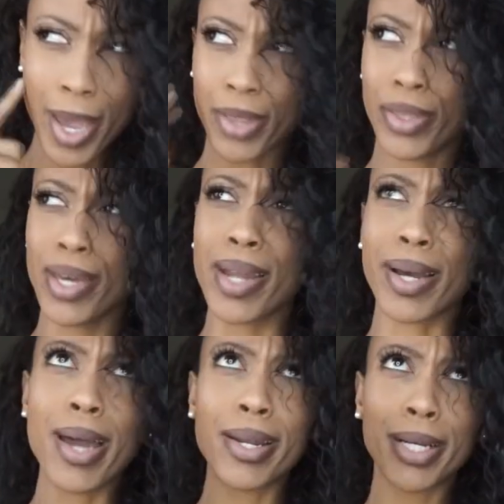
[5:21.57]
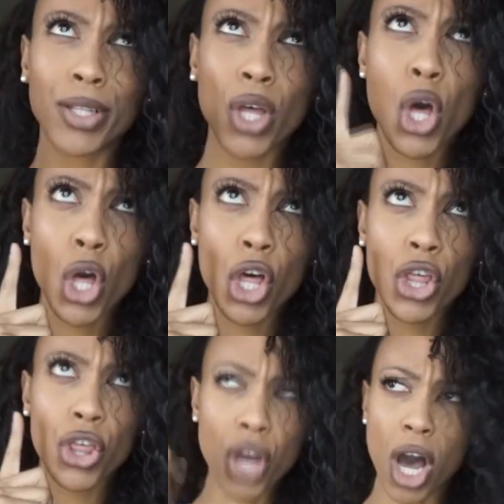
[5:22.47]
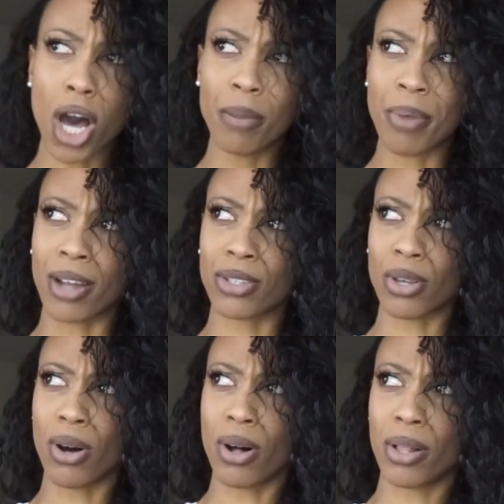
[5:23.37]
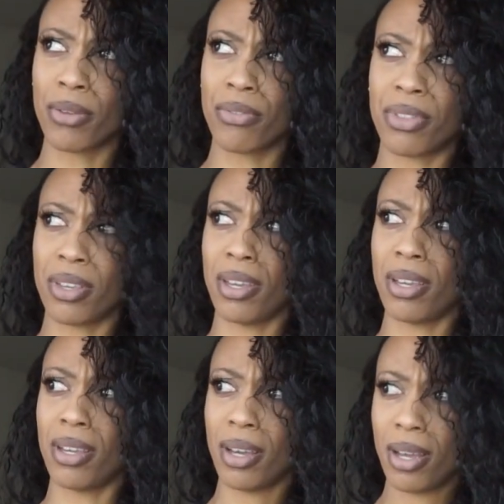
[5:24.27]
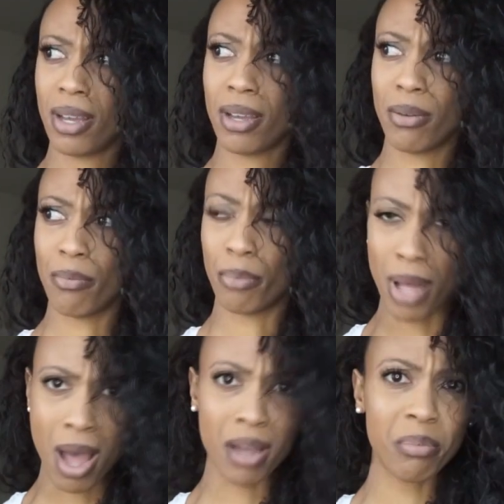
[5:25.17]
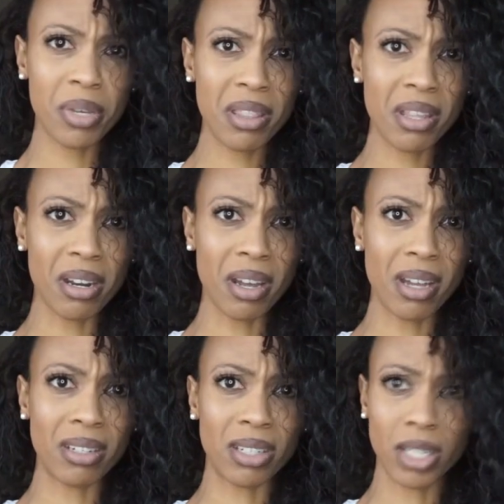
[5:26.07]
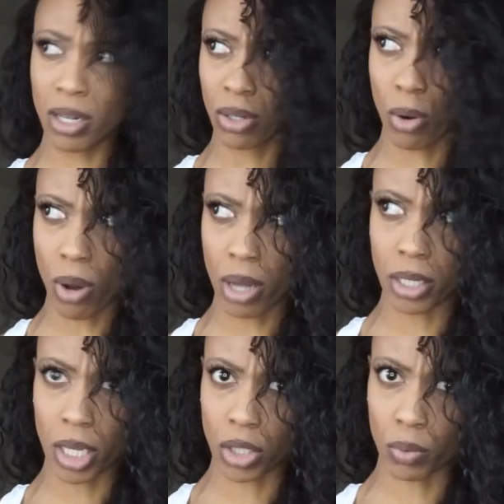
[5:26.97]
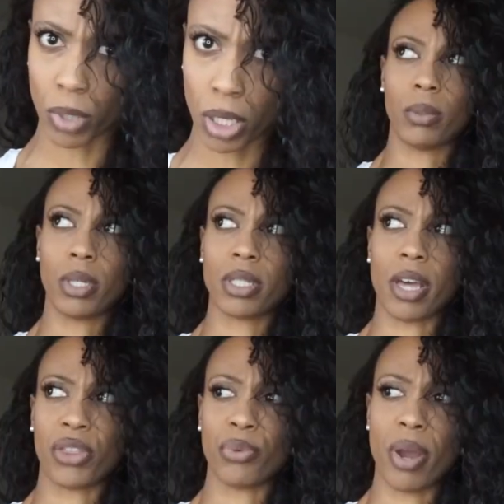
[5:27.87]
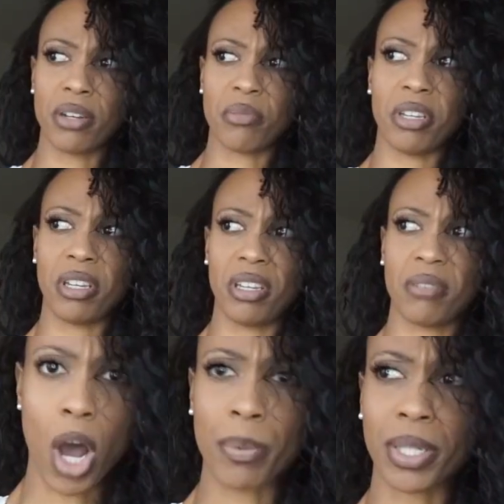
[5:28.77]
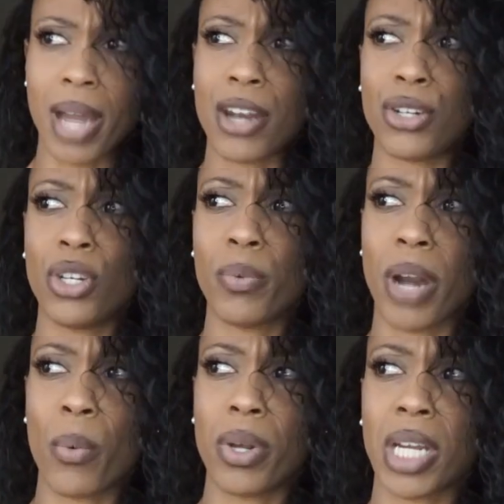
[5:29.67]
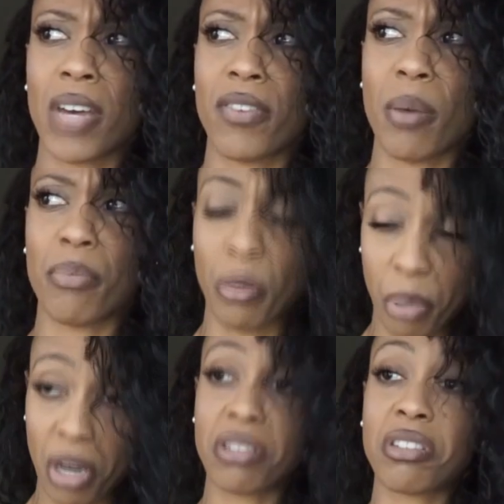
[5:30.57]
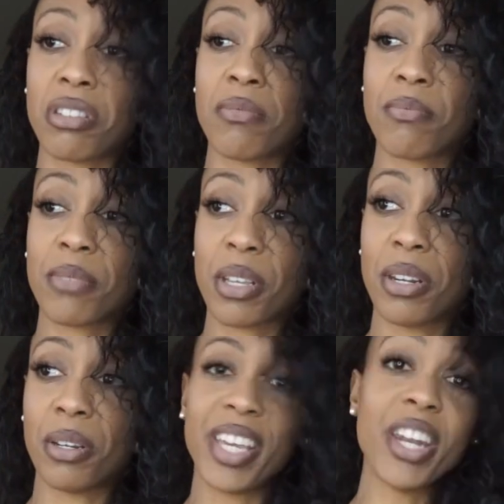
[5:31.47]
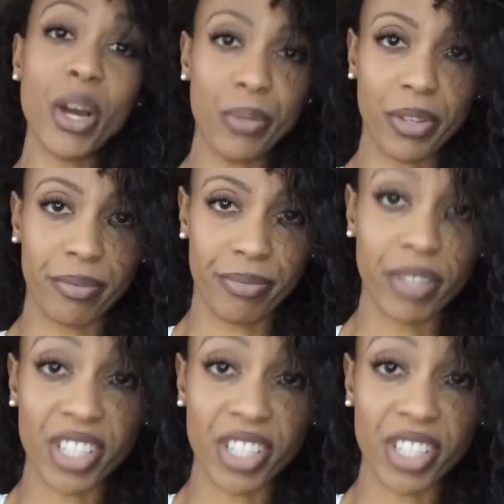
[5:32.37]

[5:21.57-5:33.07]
And then I kind of thought back to all of the black men that I did go on dates with. The ones that threatened me, copped an attitude when I wouldn't give up, the puss, you know, the, the